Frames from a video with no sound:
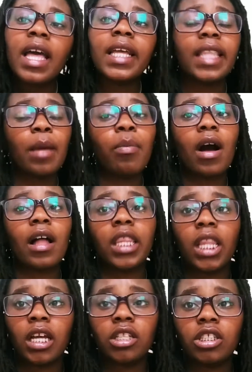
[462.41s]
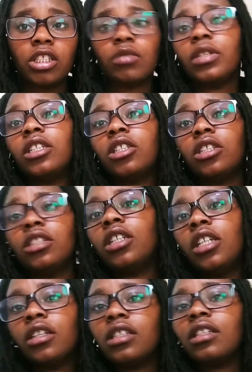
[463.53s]
they brought lunch, which
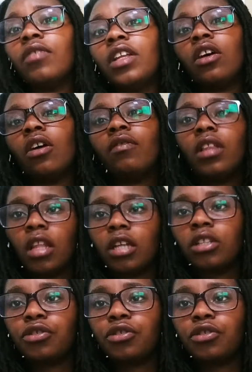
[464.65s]
here's the video of the lunch.